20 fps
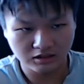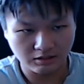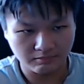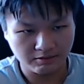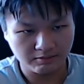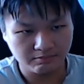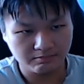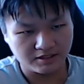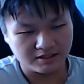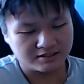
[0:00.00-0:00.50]
Let
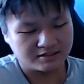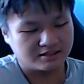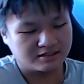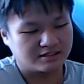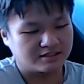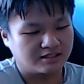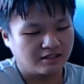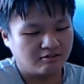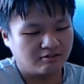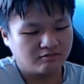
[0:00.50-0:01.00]
me place
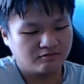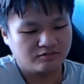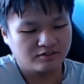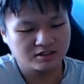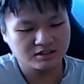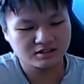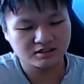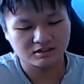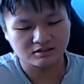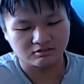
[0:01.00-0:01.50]
this down
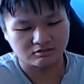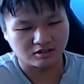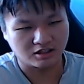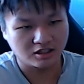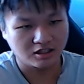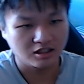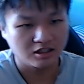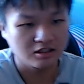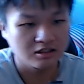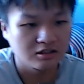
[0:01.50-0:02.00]
first.
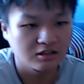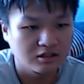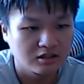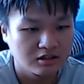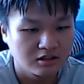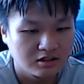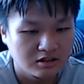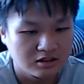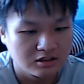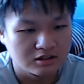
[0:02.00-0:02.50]
Okay,
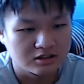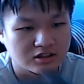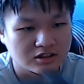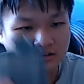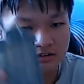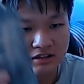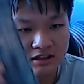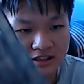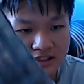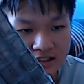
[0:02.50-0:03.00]

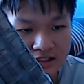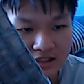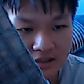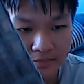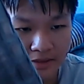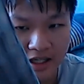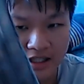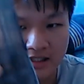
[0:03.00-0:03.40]
so this is the